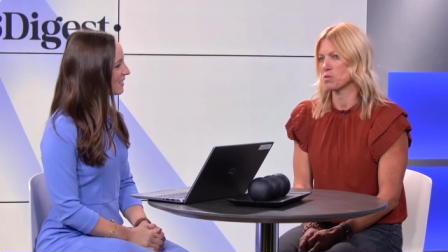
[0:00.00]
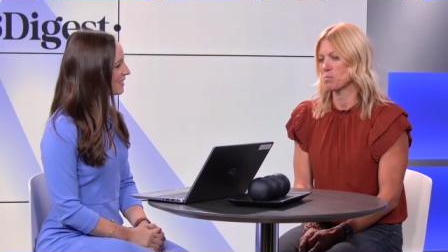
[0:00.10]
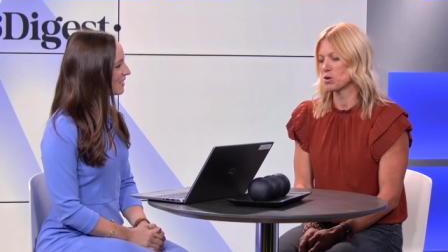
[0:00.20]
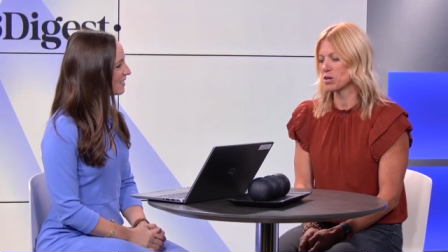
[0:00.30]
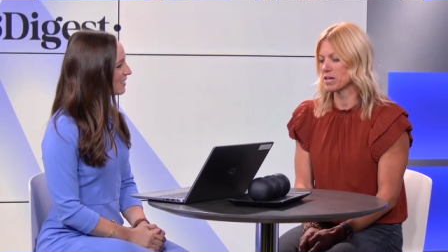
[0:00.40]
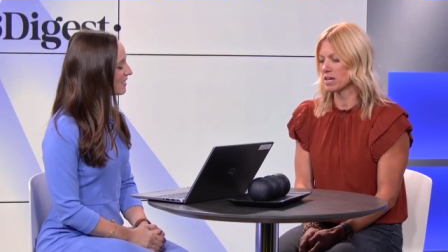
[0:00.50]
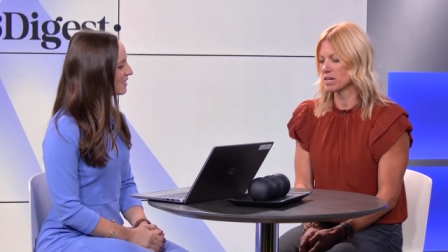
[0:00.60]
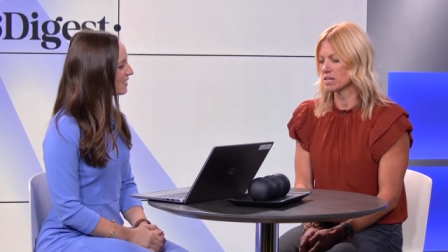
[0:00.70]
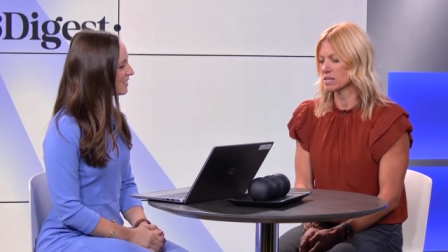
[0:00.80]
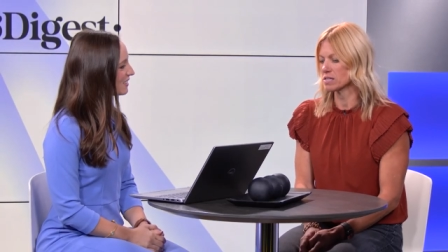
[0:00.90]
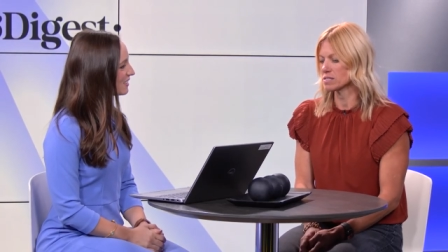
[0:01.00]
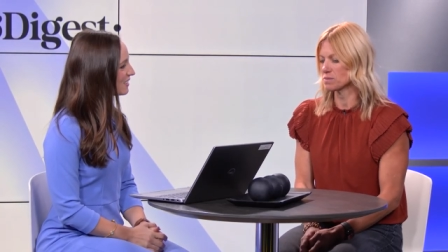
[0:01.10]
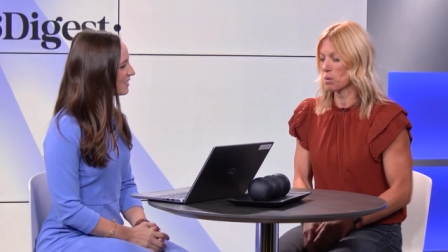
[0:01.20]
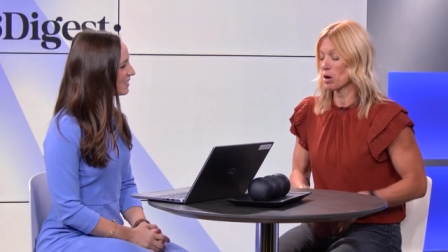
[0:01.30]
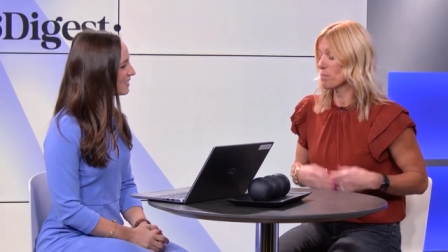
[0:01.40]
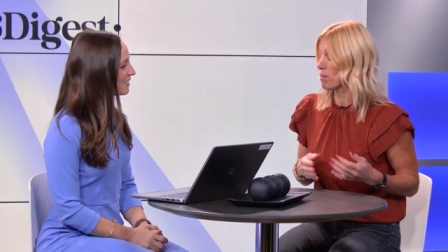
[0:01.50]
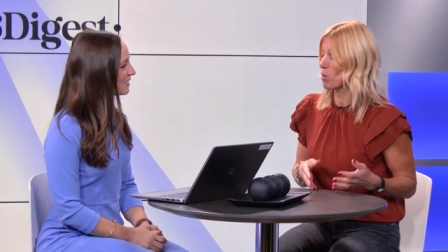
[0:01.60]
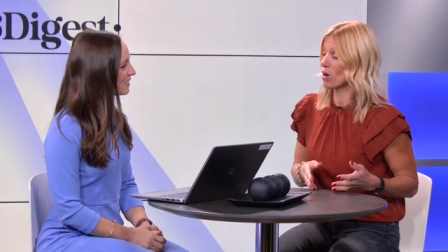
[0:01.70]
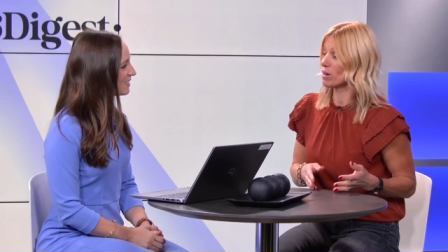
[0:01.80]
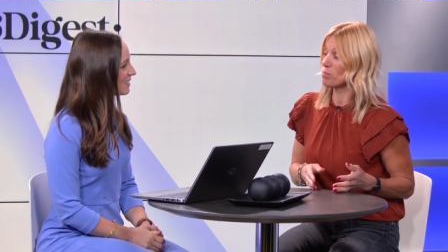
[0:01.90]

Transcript: the book is part memoir,